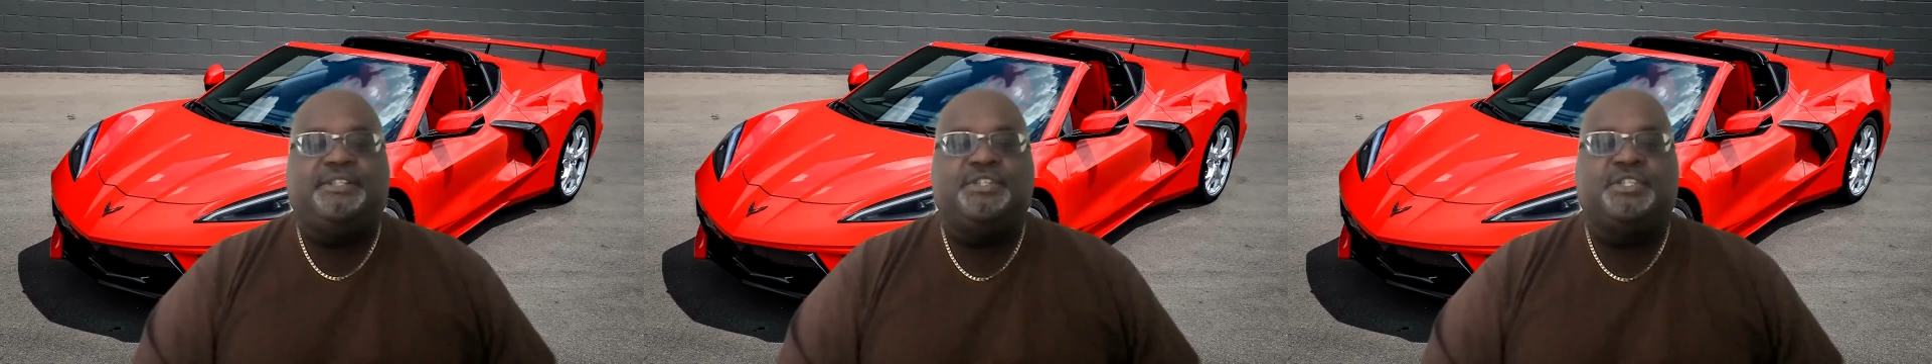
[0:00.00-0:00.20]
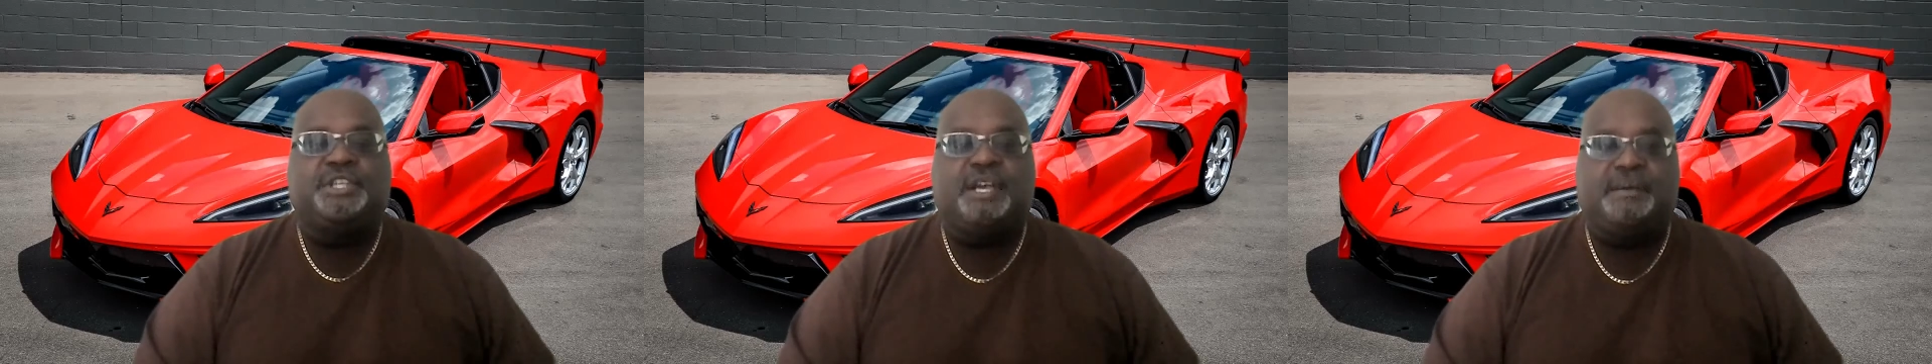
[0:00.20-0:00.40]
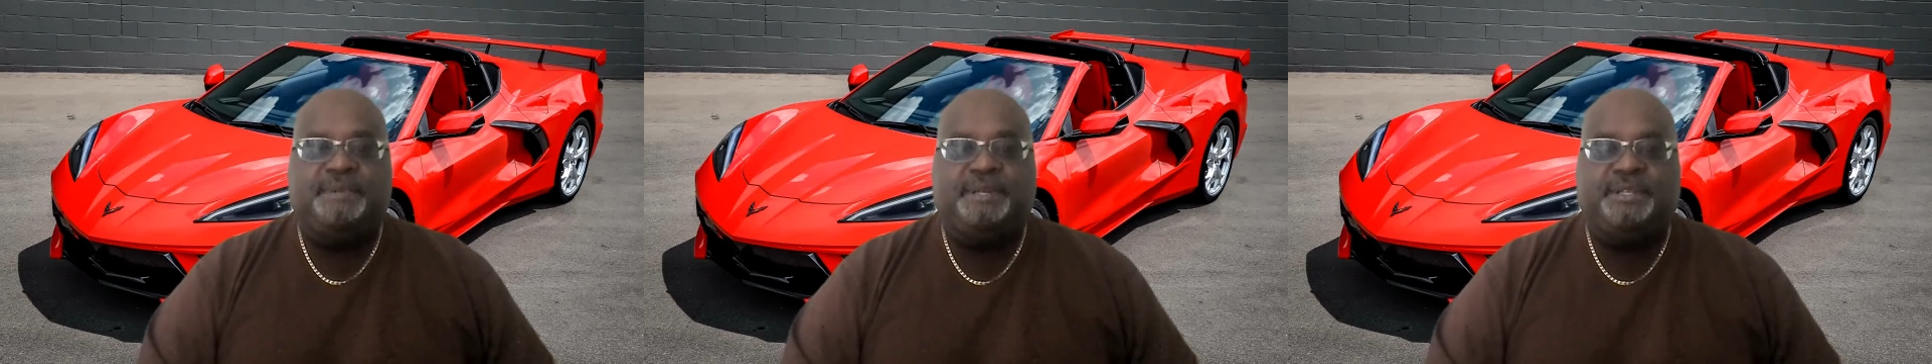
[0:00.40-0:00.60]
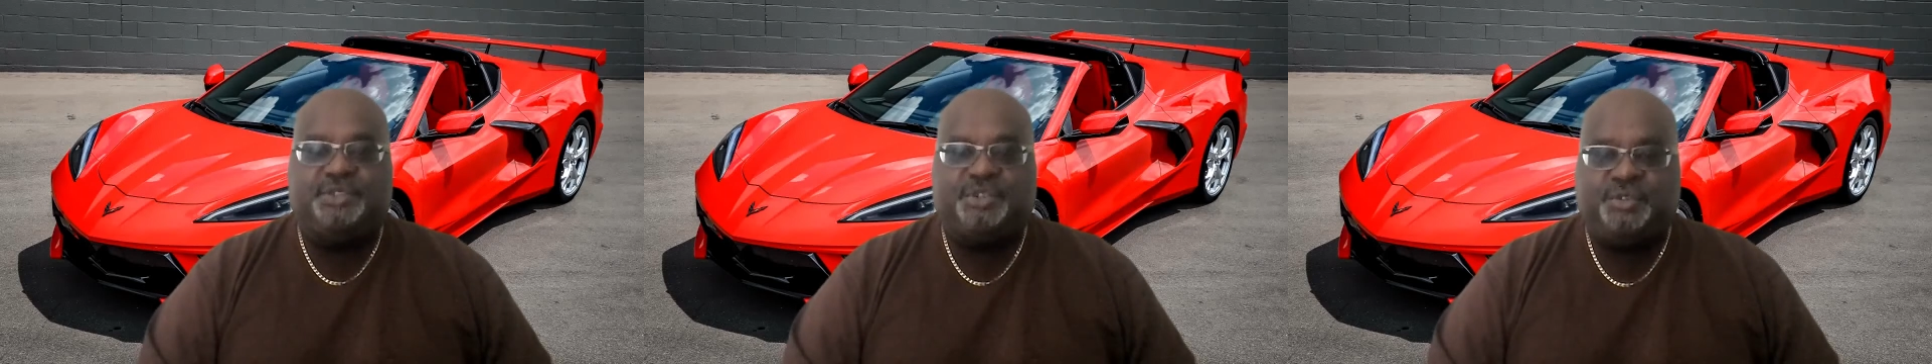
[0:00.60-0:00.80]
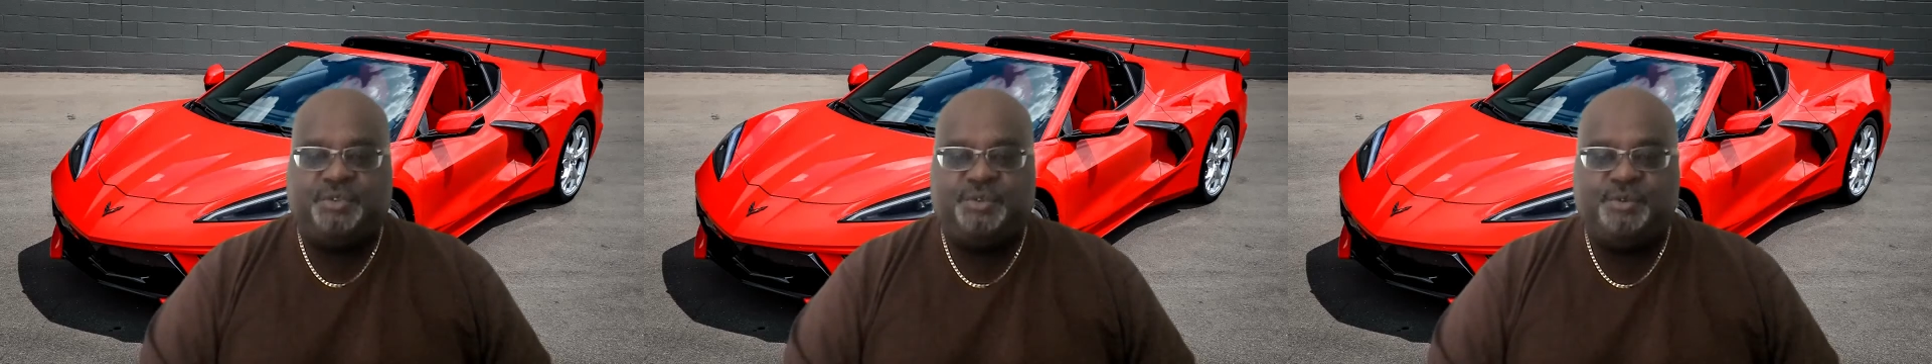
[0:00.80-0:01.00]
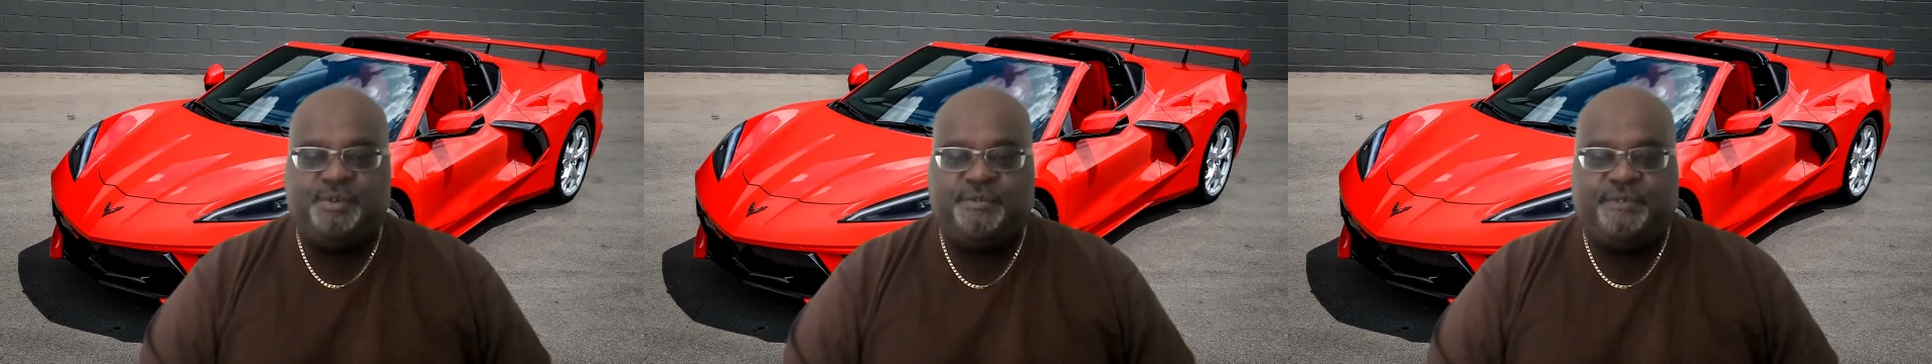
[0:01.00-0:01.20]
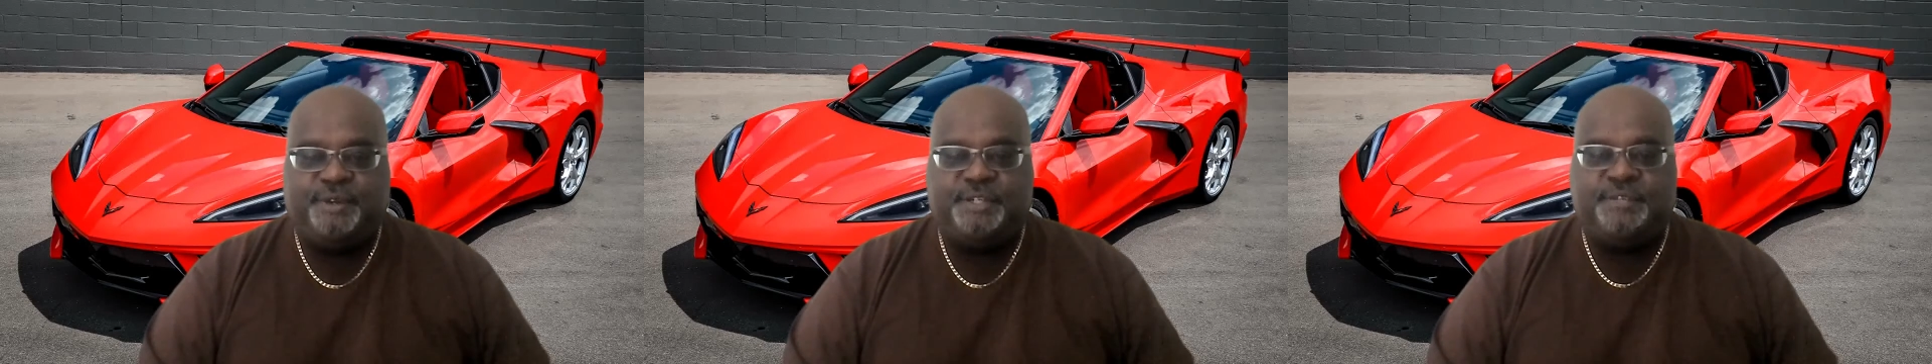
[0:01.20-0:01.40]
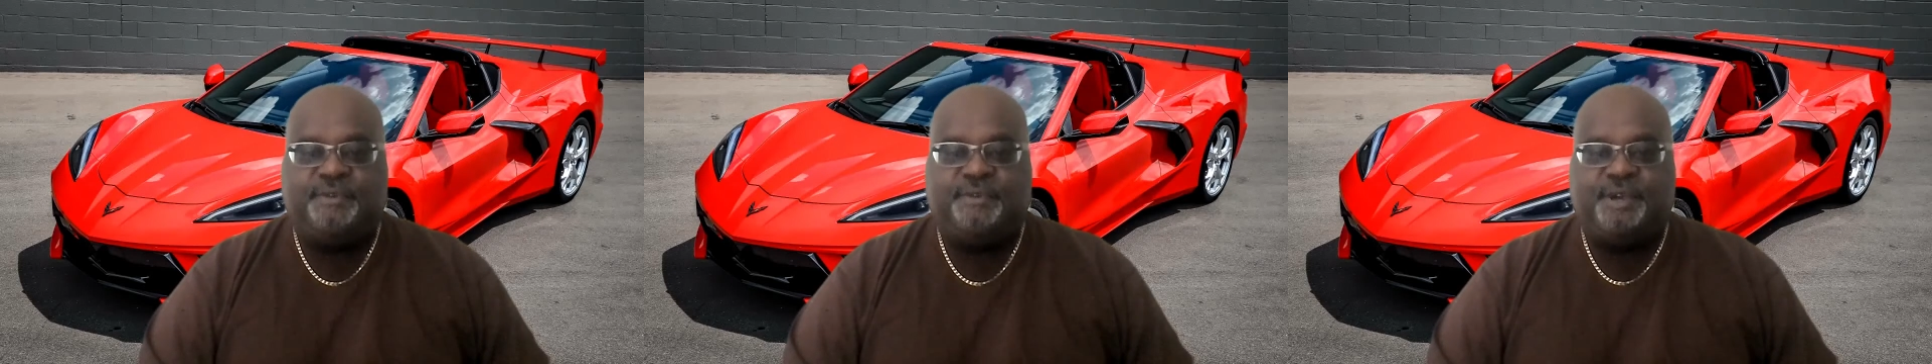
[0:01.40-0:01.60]
just coming to,
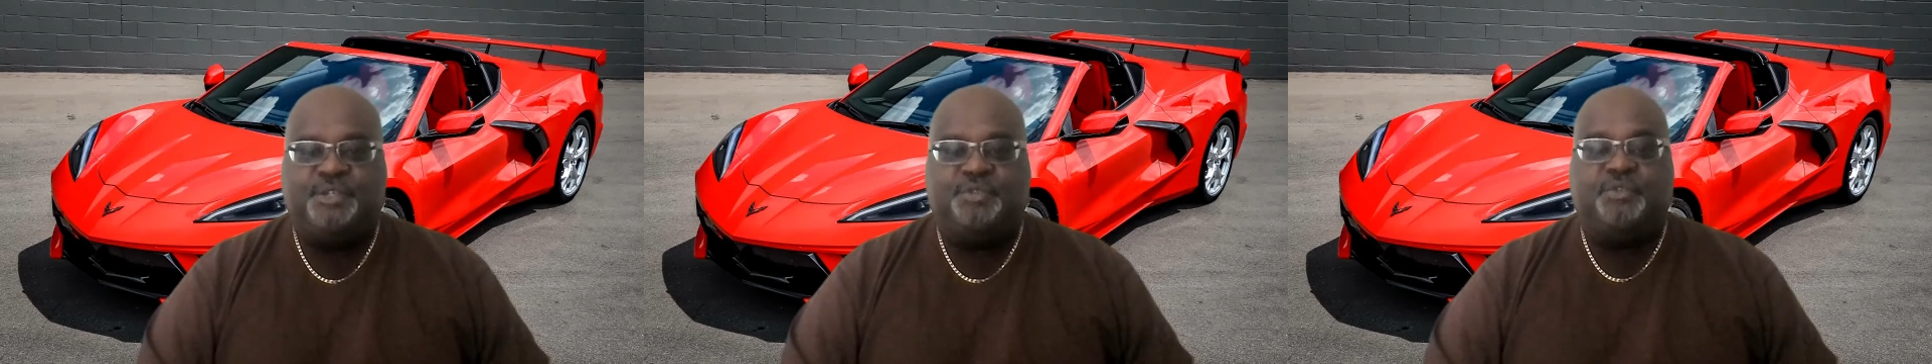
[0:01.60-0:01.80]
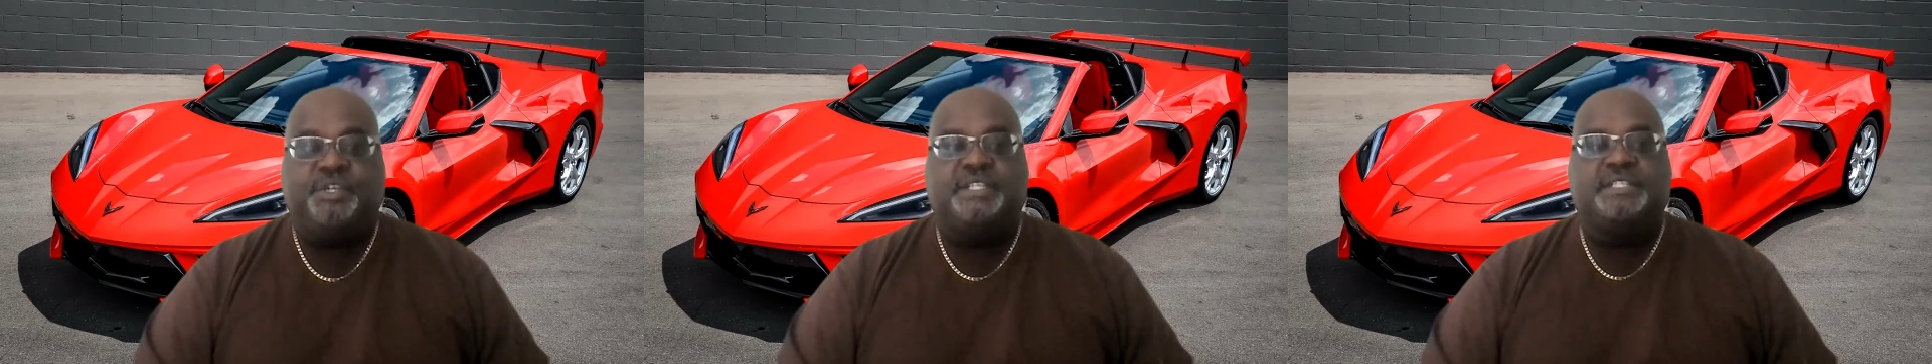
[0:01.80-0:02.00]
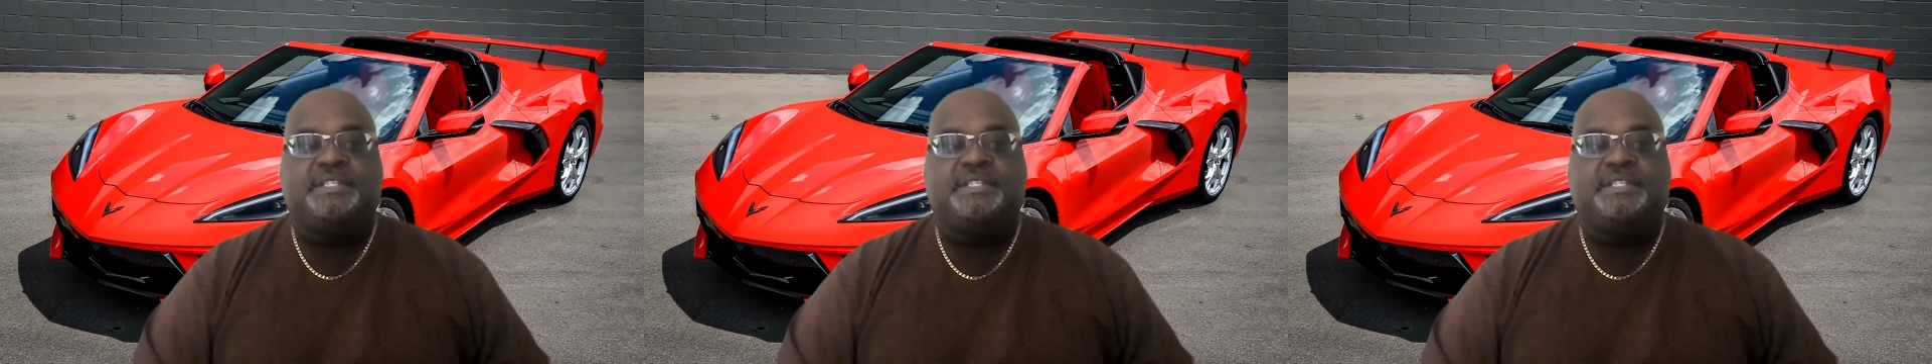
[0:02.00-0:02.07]
first of all, address